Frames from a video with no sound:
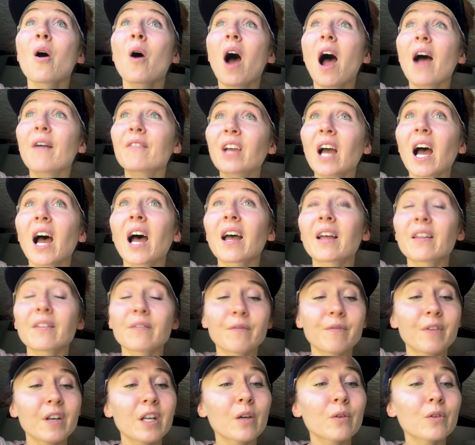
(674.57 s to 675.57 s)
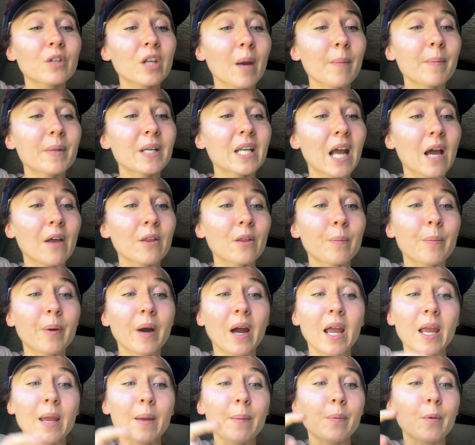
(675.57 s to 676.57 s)
I've got videos coming down the
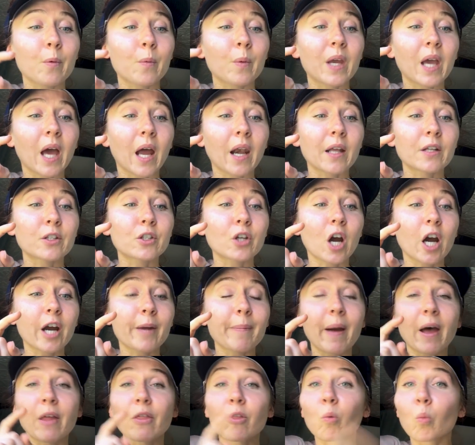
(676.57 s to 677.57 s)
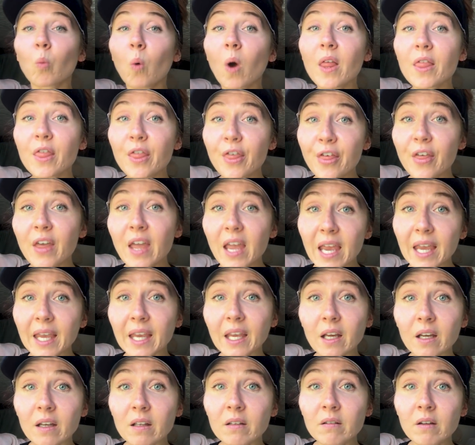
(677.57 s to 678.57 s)
pipe. We got to talk about the one
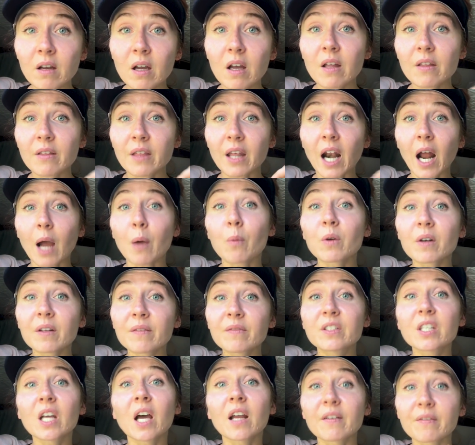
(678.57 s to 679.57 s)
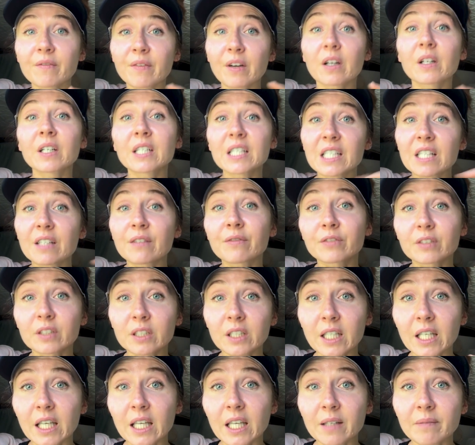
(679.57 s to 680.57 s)
thing that I would have done very
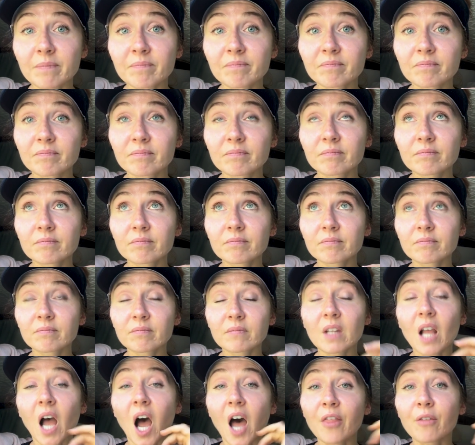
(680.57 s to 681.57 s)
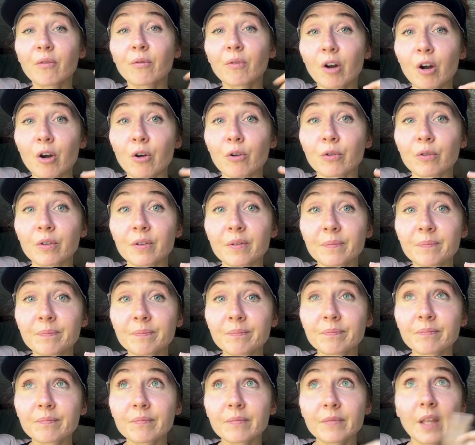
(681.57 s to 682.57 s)
differently on the road,
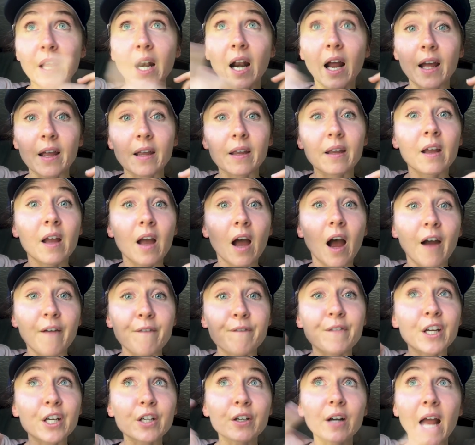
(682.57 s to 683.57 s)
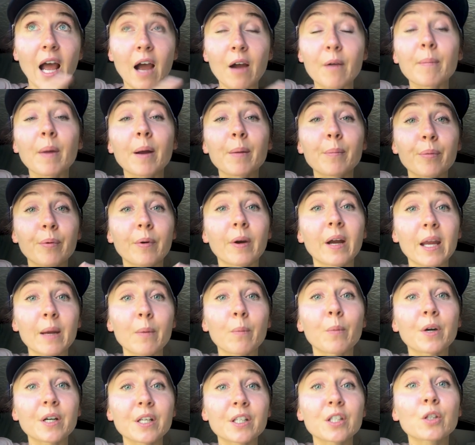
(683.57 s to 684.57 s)
that I figured out in my
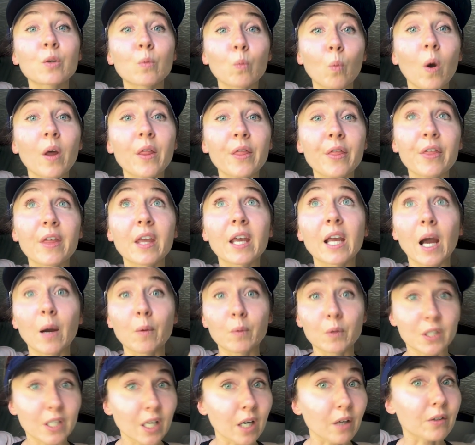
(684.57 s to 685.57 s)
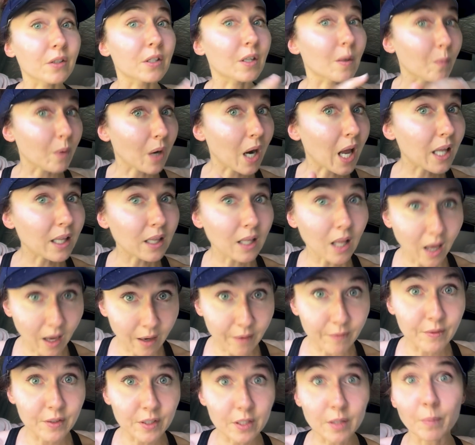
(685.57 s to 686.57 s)
brain what is the one thing I would tell someone I
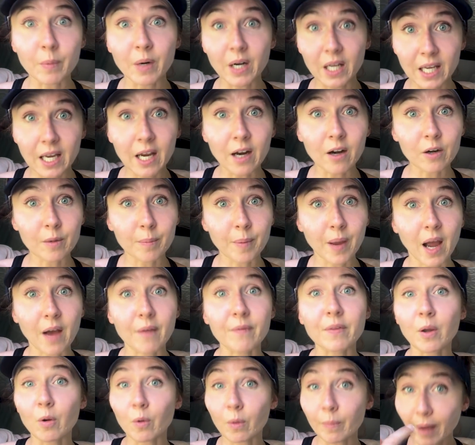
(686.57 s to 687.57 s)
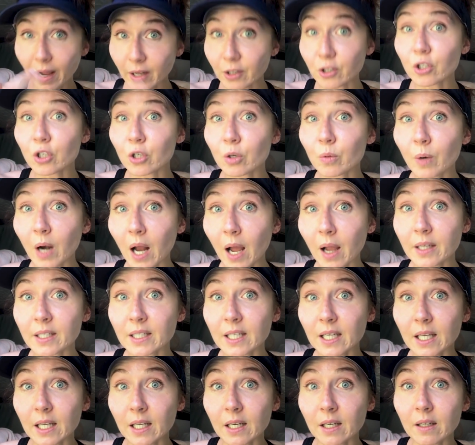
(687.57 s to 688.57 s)
loved, someone I cared about, if they were about to do what I
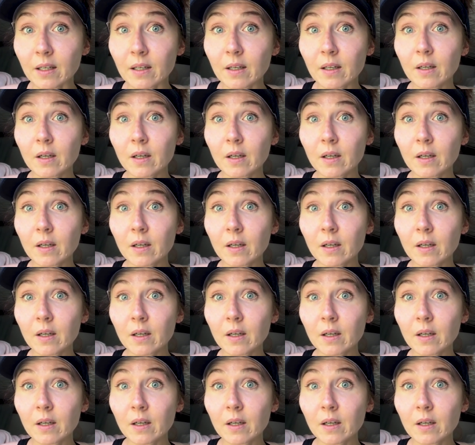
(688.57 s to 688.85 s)
did,